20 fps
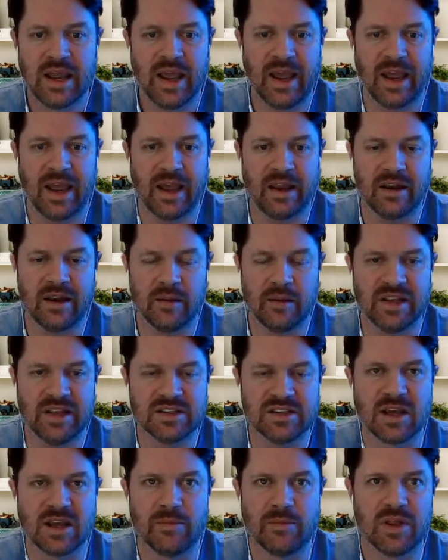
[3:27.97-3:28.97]
And I mean,
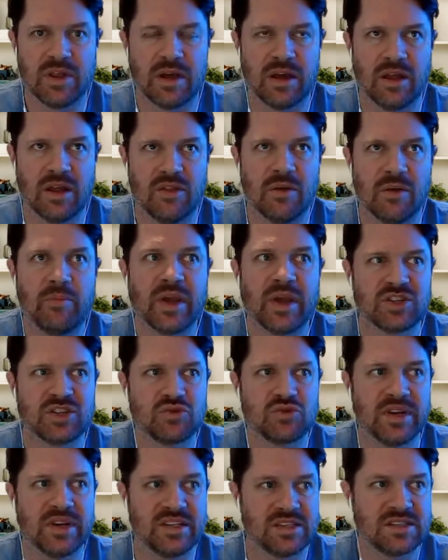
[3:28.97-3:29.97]
some of the
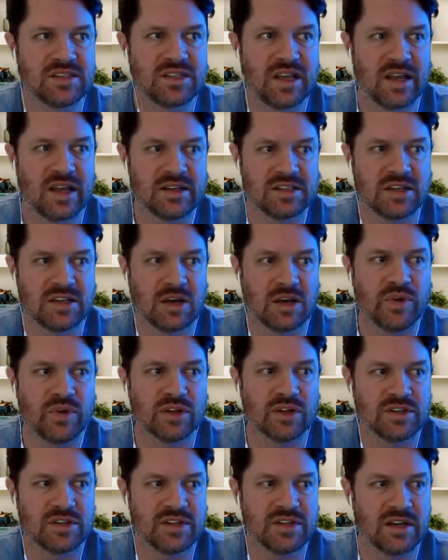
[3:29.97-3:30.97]
biggest reasons that
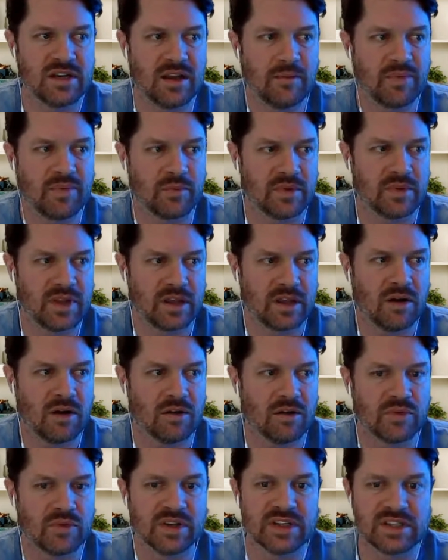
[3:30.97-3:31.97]
realtors end up in what they
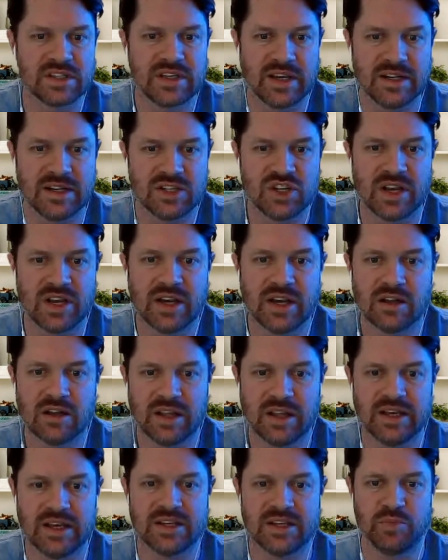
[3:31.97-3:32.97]
call real estate jail
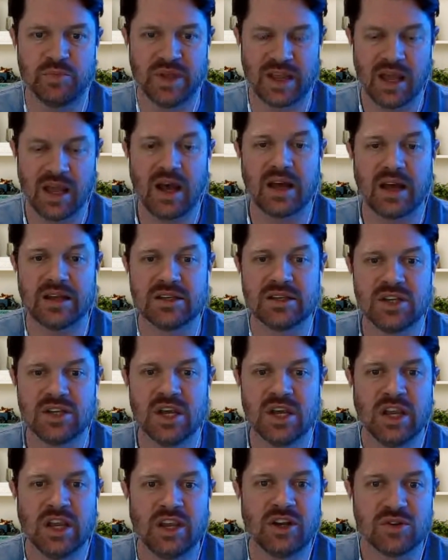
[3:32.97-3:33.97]
is because,
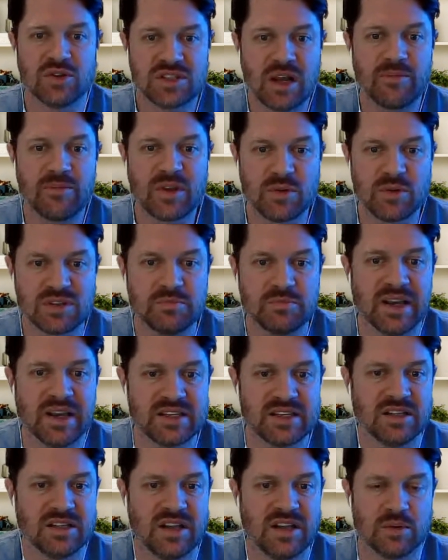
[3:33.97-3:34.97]
something was
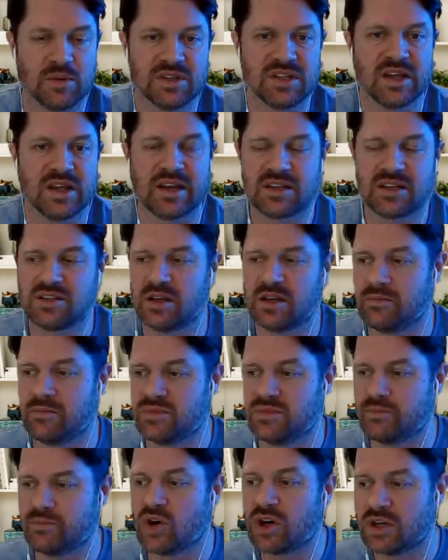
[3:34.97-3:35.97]
missed and there was like some
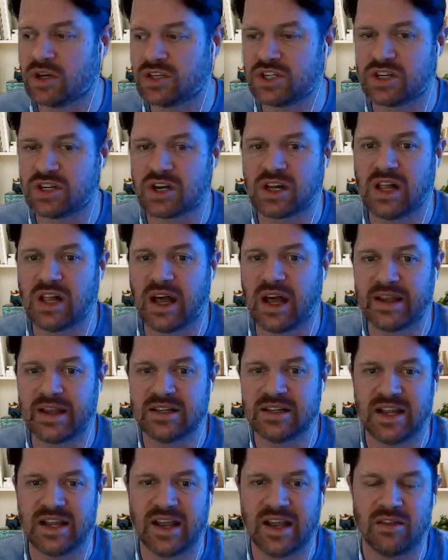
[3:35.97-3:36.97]
hurt to your
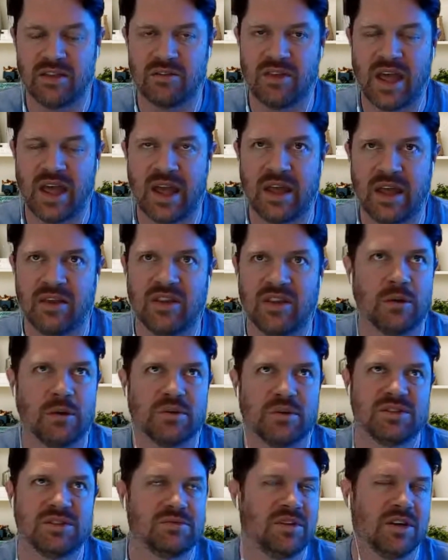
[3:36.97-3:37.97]
client. And then there
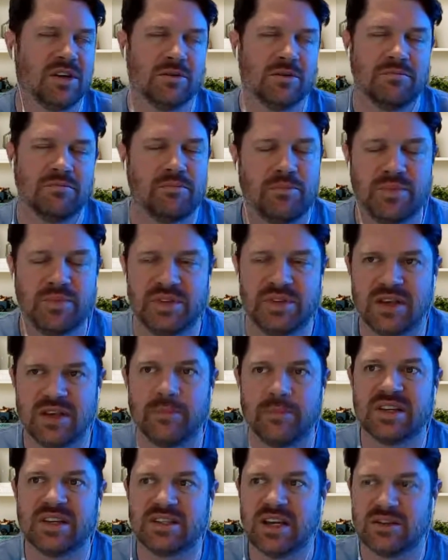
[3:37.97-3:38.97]
was,
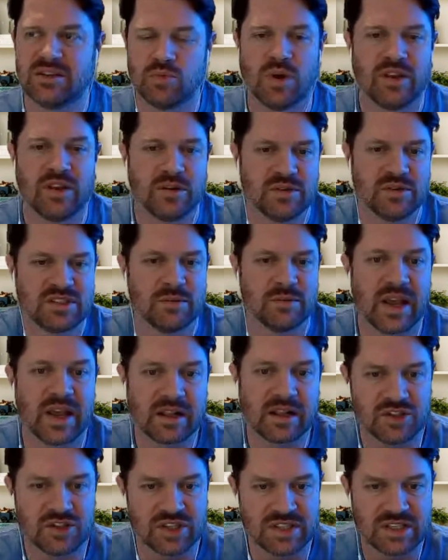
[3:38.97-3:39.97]
somebody says, well, there was some
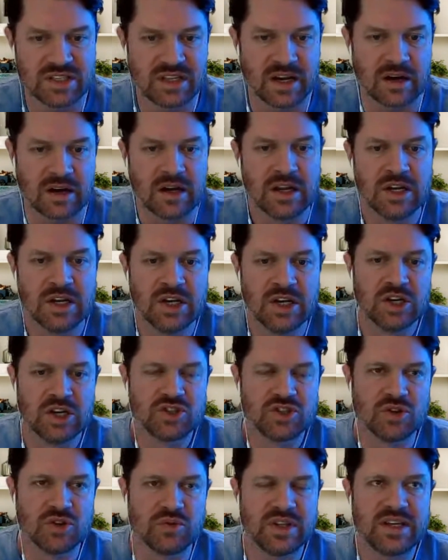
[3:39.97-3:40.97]
negligence there.
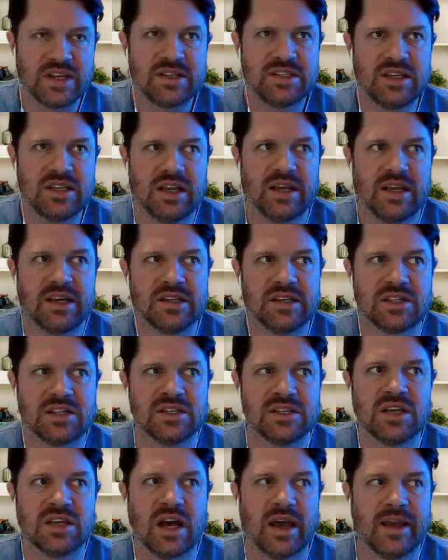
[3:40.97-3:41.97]
So this is
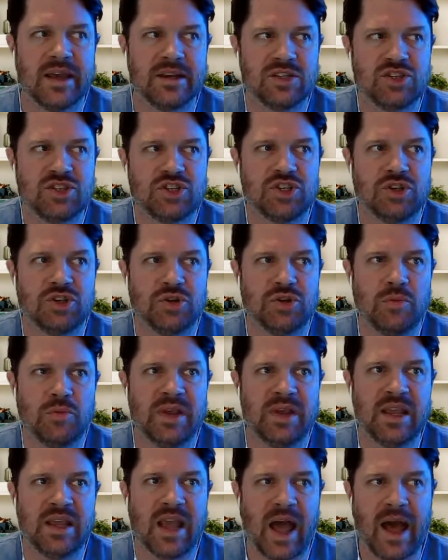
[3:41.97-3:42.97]
designed to
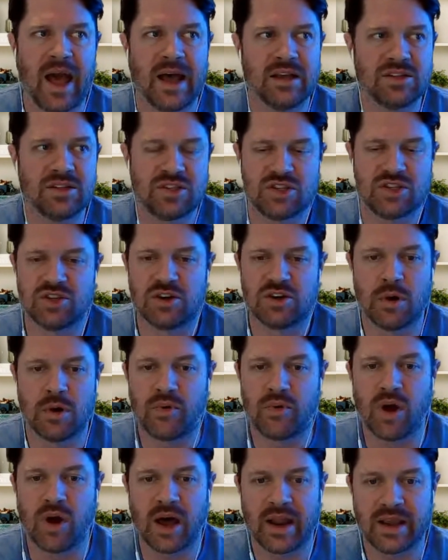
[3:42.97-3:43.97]
be as thorough a
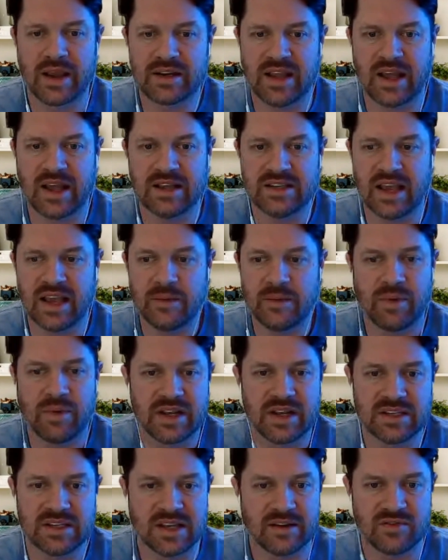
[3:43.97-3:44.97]
product as
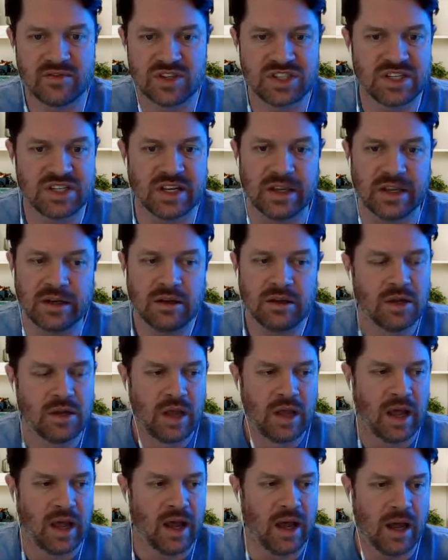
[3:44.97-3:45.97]
anybody has ever seen.
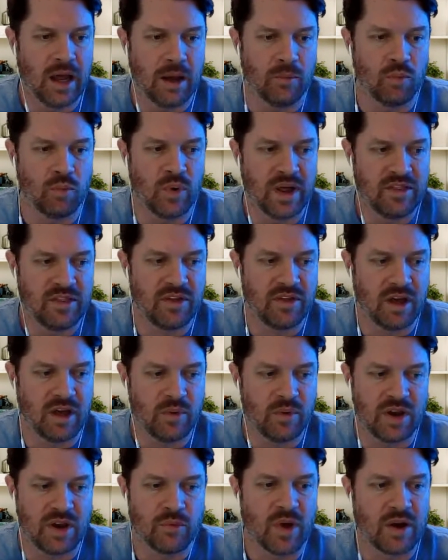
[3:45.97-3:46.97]

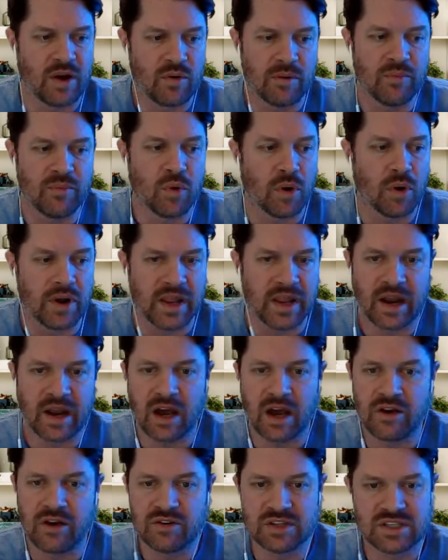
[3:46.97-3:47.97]
When you run a report, you get a
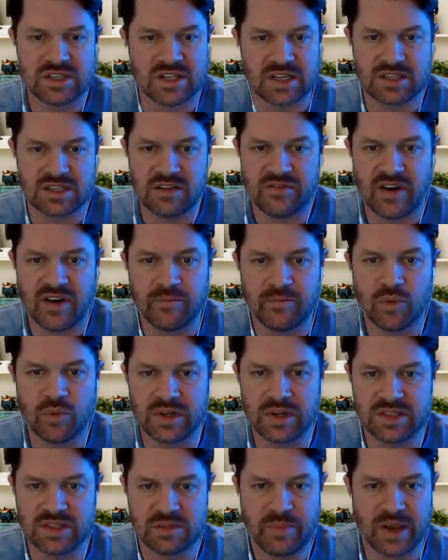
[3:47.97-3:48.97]

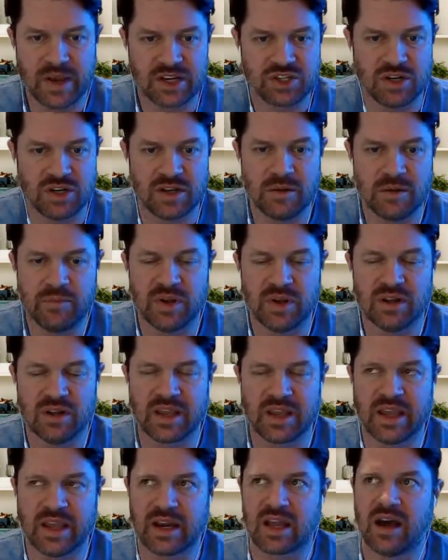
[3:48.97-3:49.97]
165-point inspection on the
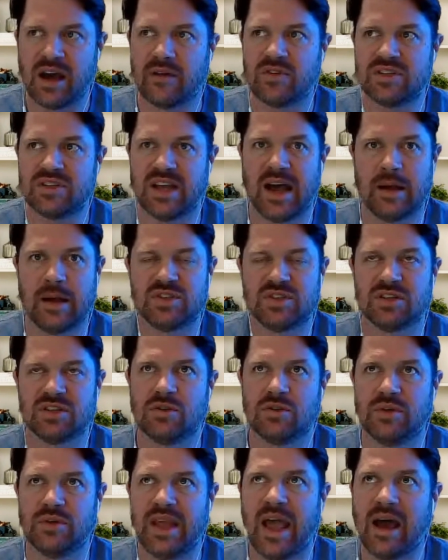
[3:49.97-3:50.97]
building. It covers
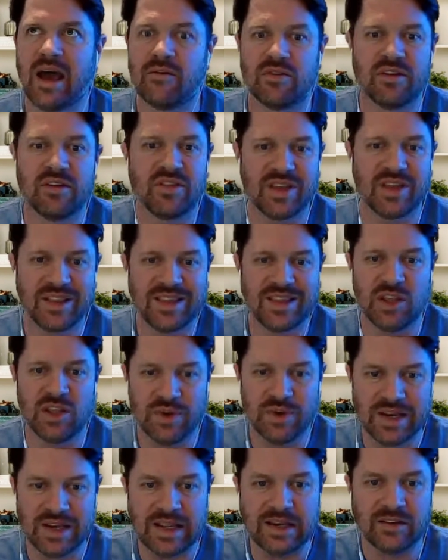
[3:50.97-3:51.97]
absolutely everything that you
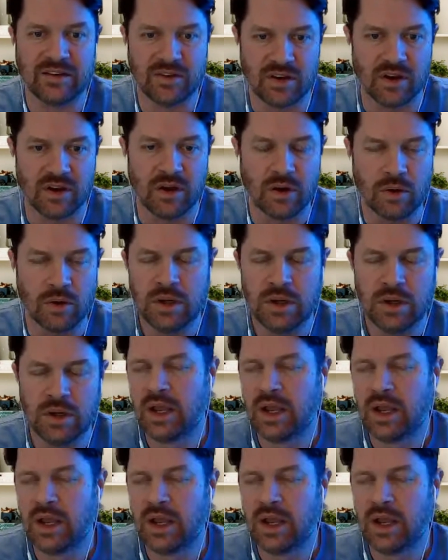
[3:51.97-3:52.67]
need to know.